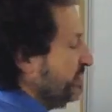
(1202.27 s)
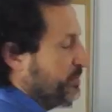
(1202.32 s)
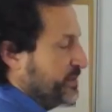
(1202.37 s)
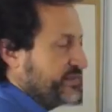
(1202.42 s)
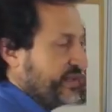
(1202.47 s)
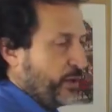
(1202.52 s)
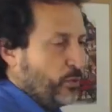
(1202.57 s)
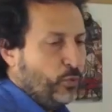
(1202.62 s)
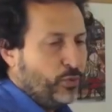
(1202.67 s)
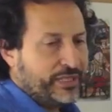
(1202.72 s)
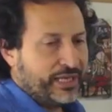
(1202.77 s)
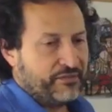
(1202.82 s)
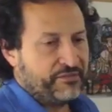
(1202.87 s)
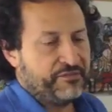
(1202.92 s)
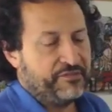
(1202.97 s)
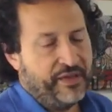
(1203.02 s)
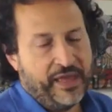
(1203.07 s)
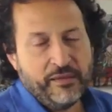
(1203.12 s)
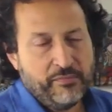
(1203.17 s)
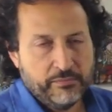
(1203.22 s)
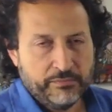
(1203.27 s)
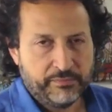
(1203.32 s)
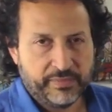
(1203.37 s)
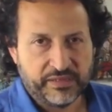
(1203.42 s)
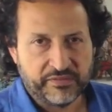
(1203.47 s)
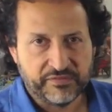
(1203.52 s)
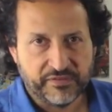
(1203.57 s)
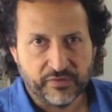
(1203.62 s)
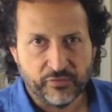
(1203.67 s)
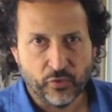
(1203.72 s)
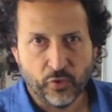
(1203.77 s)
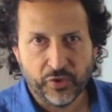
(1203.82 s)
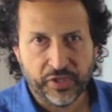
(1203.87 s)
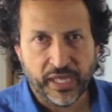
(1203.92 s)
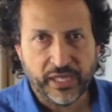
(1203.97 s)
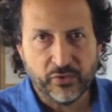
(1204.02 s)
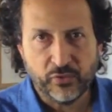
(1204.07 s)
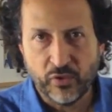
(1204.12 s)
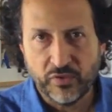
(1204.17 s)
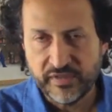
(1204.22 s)
simply say un caffè, per
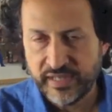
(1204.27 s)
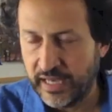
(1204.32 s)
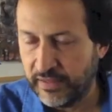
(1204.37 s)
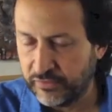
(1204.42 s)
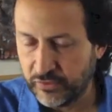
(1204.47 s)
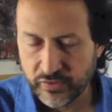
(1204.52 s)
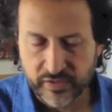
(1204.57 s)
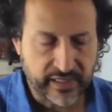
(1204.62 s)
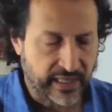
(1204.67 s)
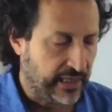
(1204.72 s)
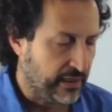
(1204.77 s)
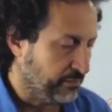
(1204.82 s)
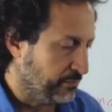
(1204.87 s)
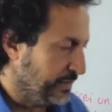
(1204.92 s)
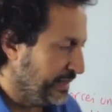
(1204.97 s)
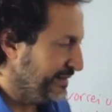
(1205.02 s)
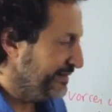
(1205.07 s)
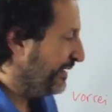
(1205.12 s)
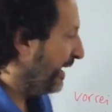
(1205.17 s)
favore. You don't have to say mi